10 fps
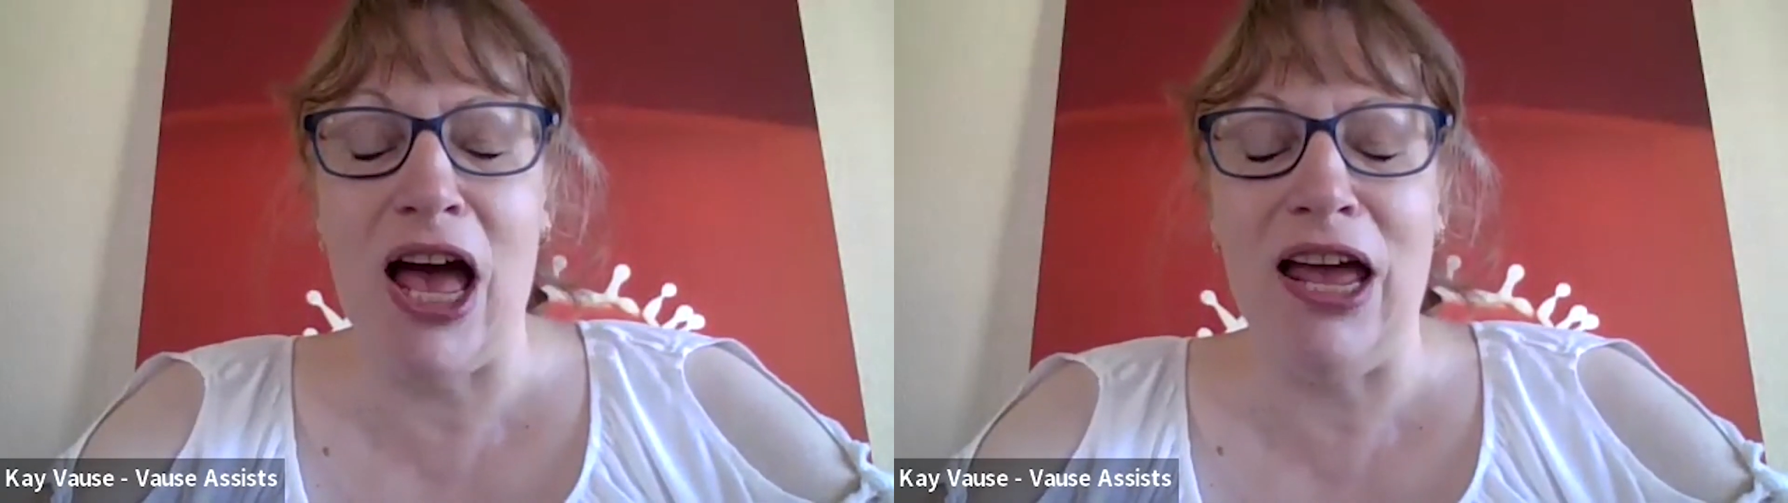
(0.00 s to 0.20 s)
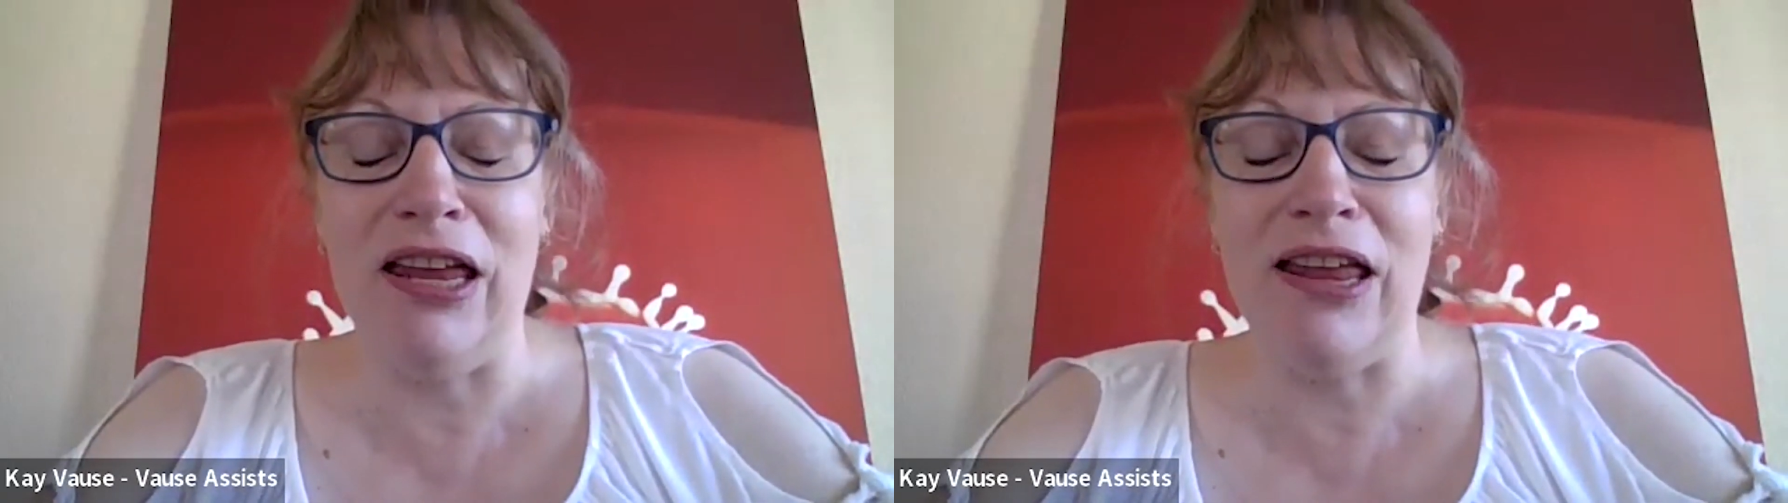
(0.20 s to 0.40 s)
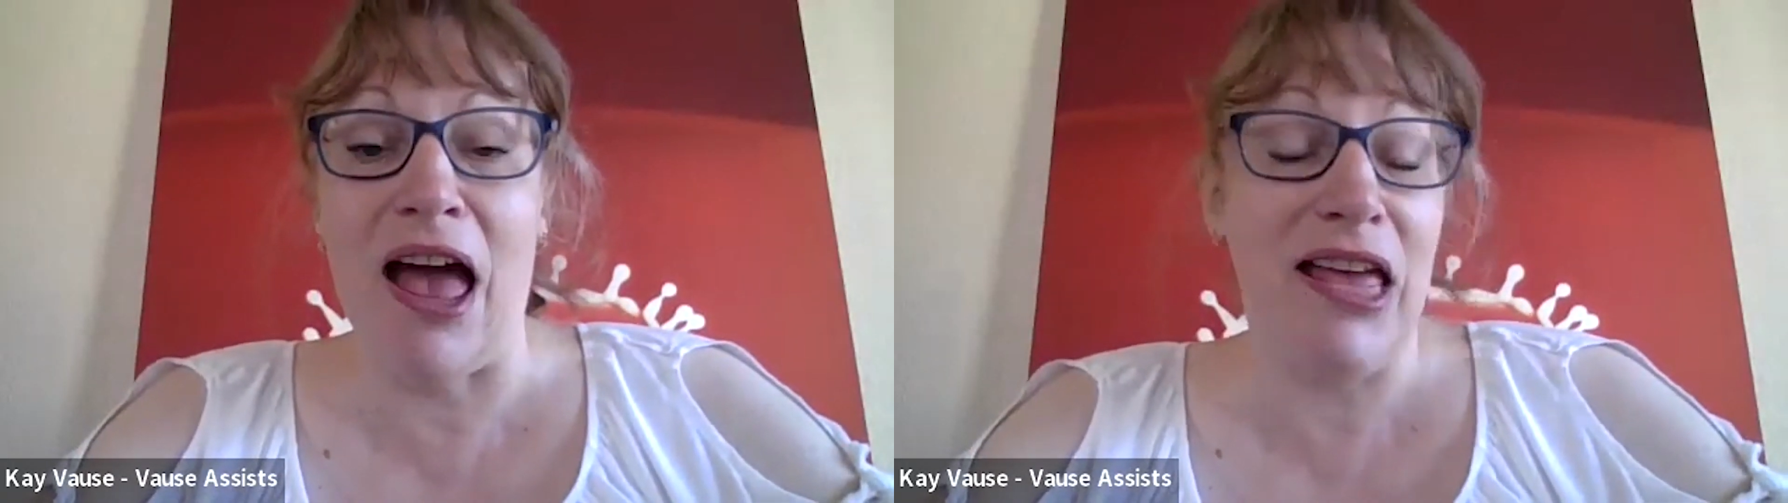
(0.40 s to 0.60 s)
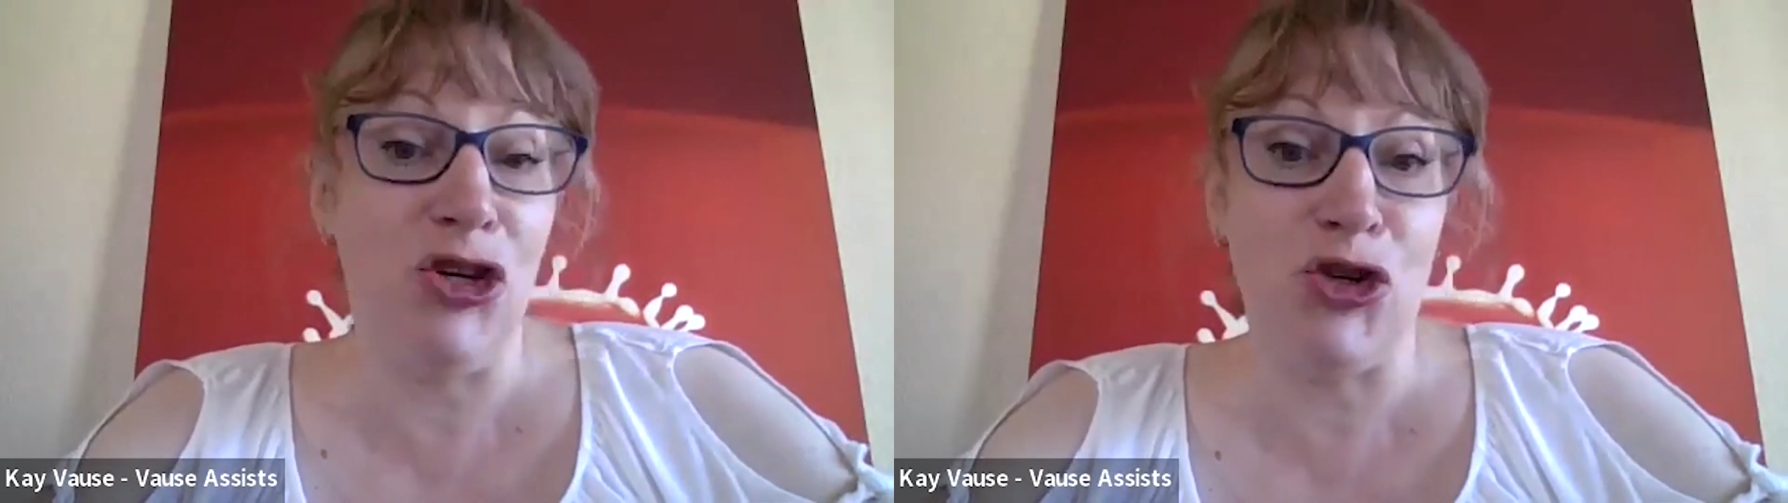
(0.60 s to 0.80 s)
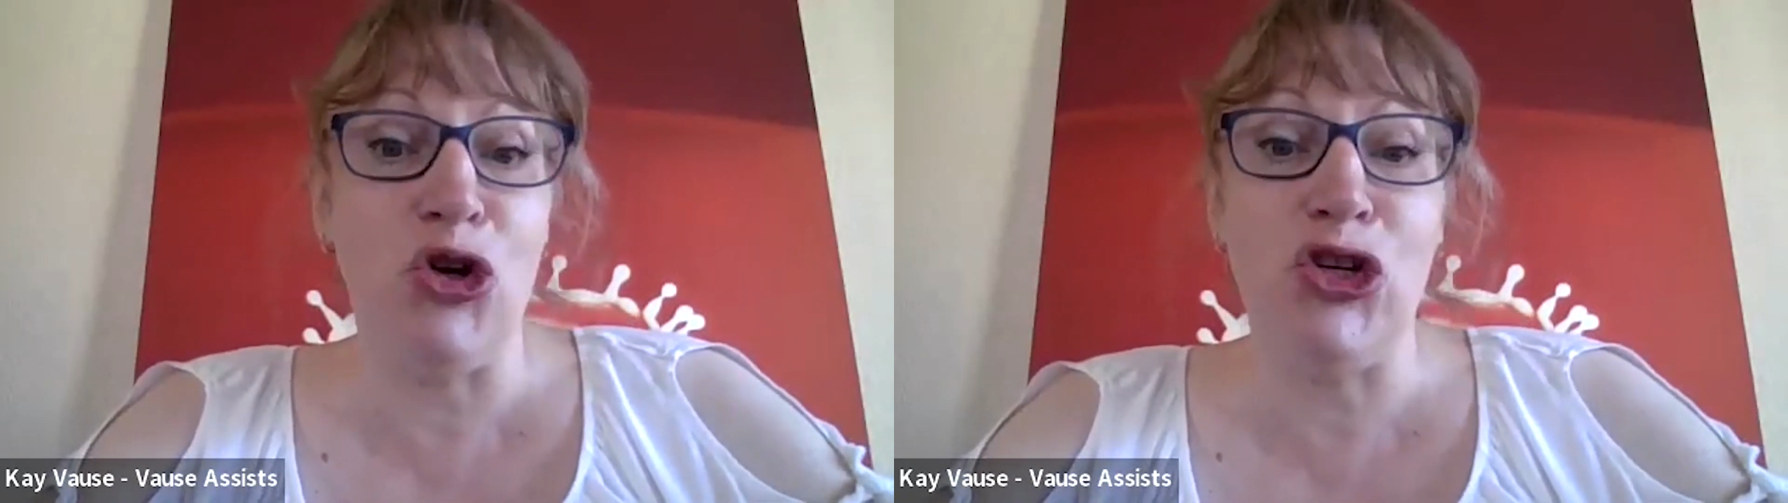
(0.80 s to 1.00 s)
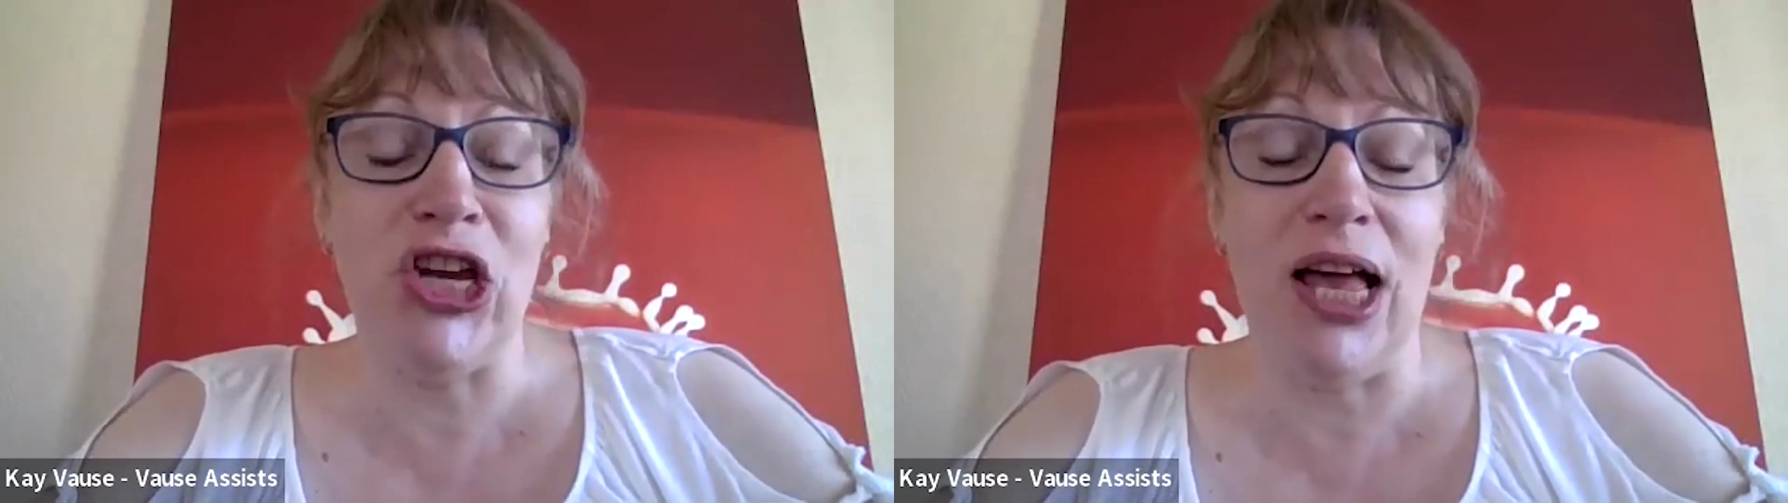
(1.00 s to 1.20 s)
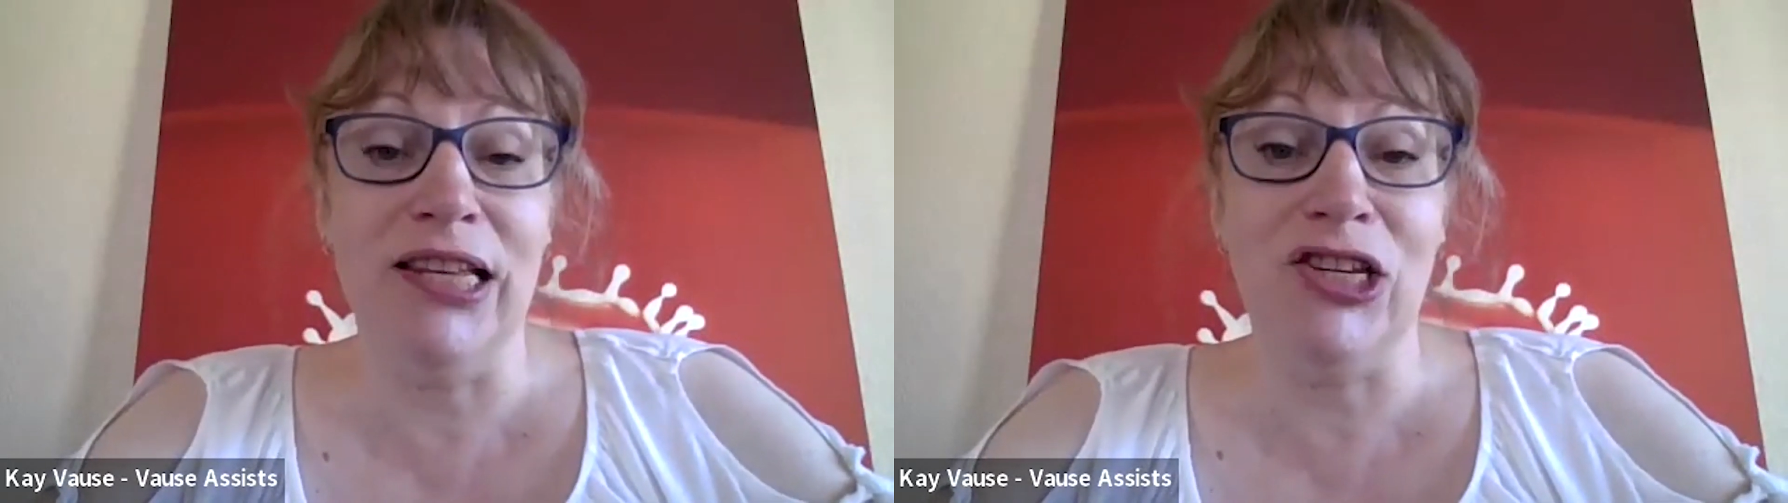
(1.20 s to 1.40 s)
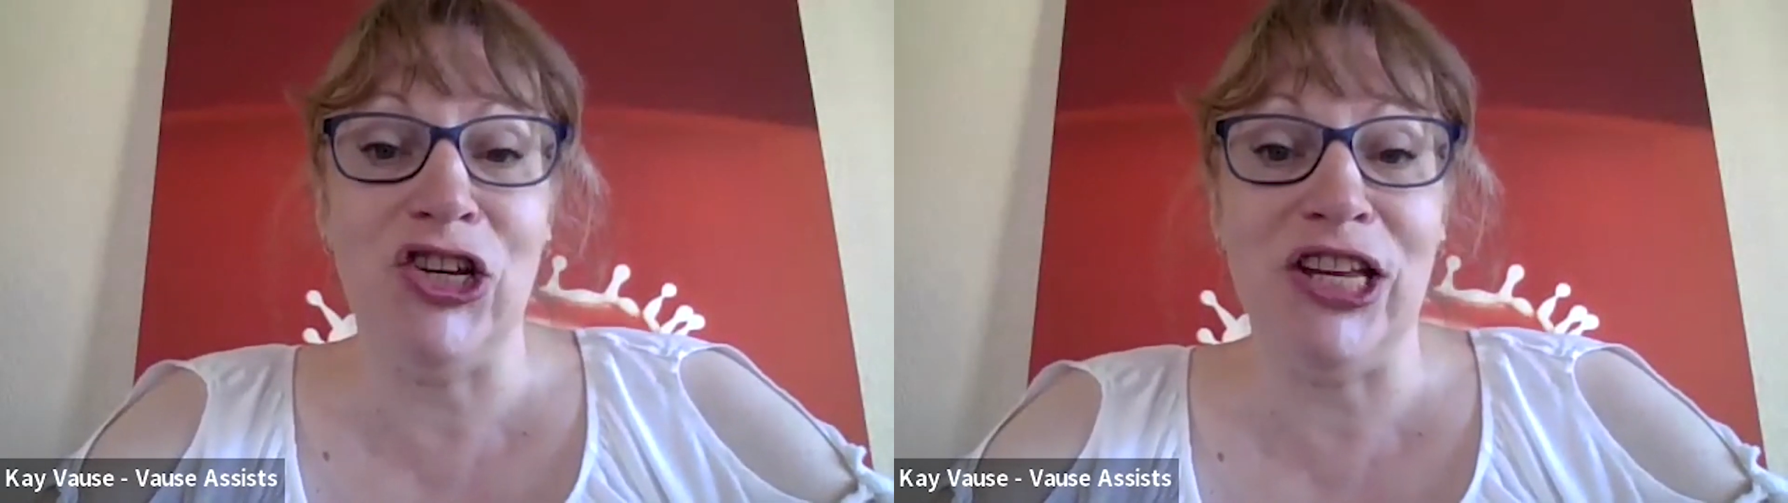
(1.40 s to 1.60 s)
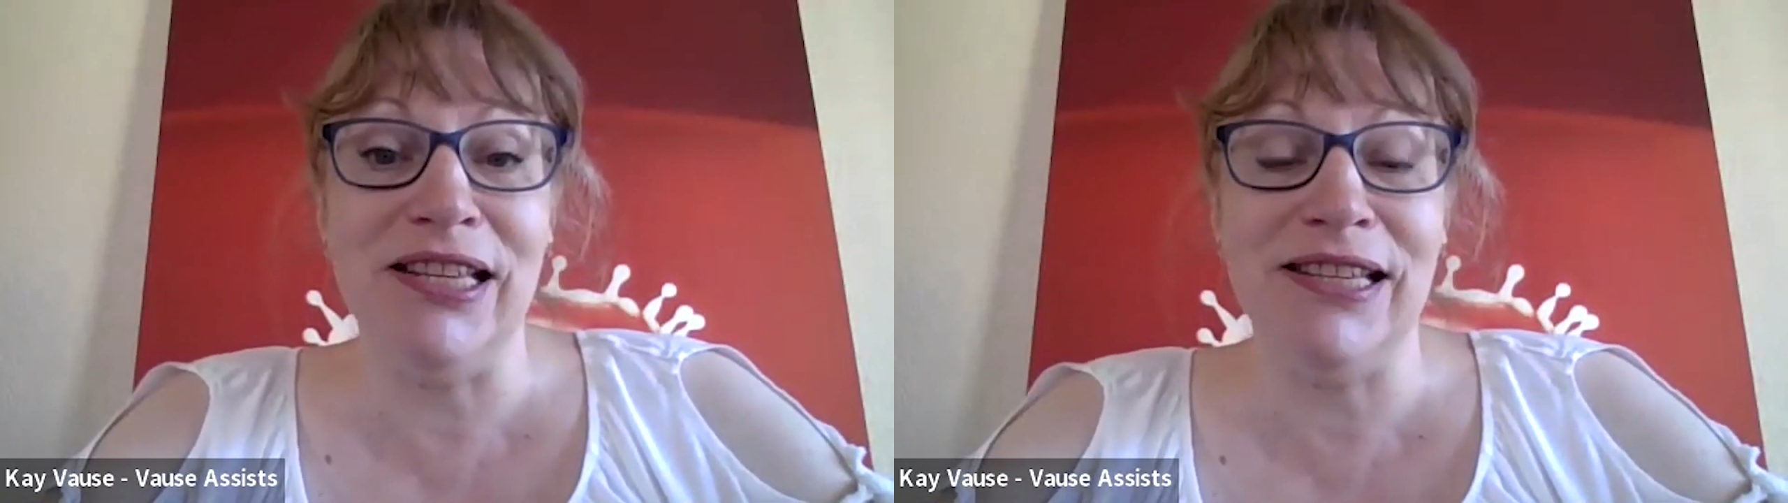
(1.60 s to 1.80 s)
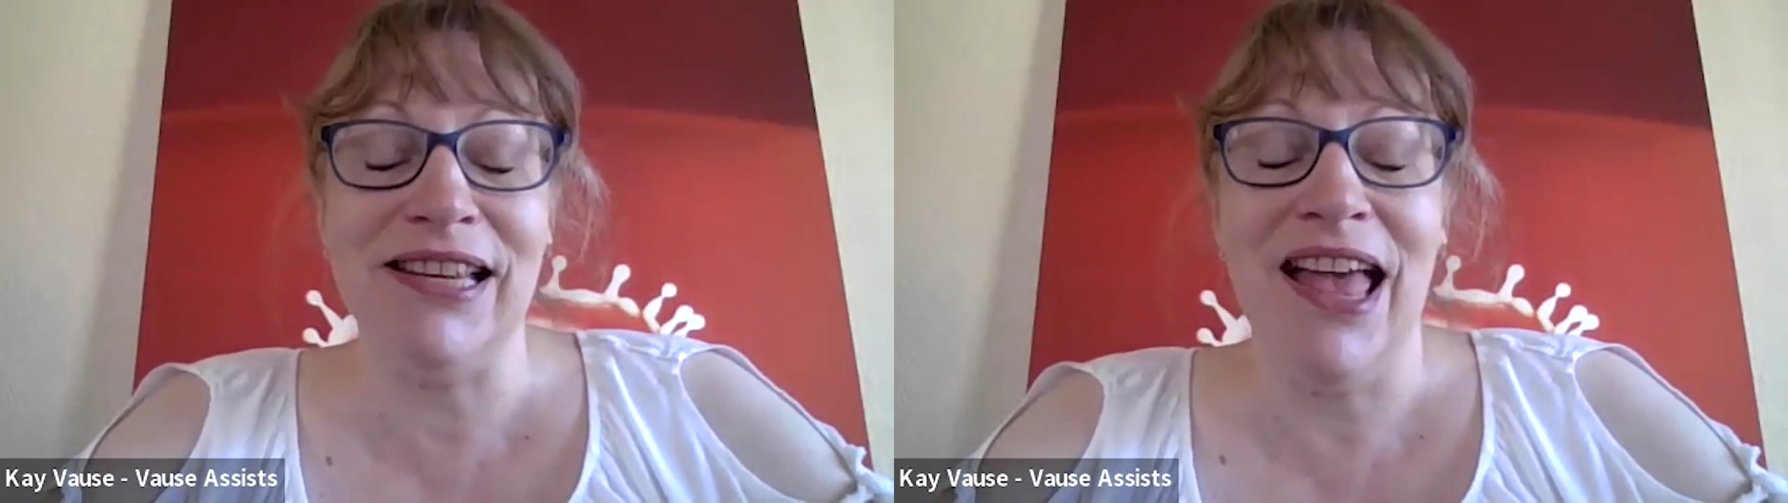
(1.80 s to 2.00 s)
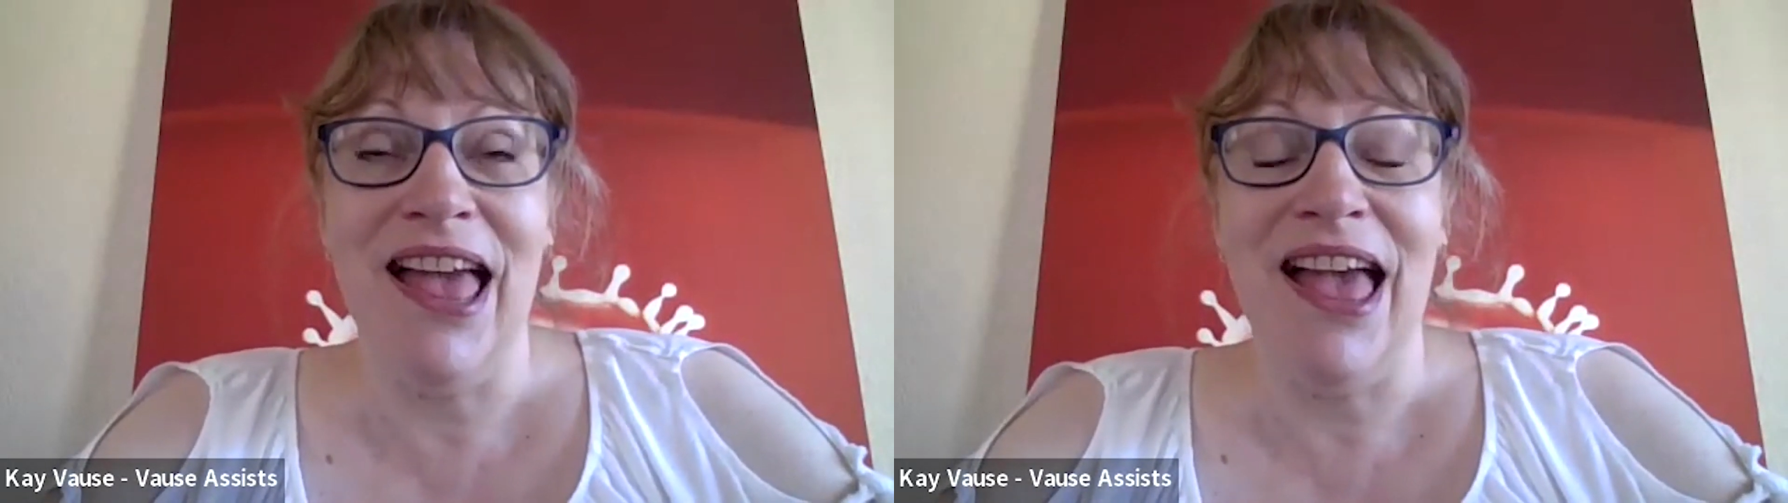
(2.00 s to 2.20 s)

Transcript: I enjoy challenges.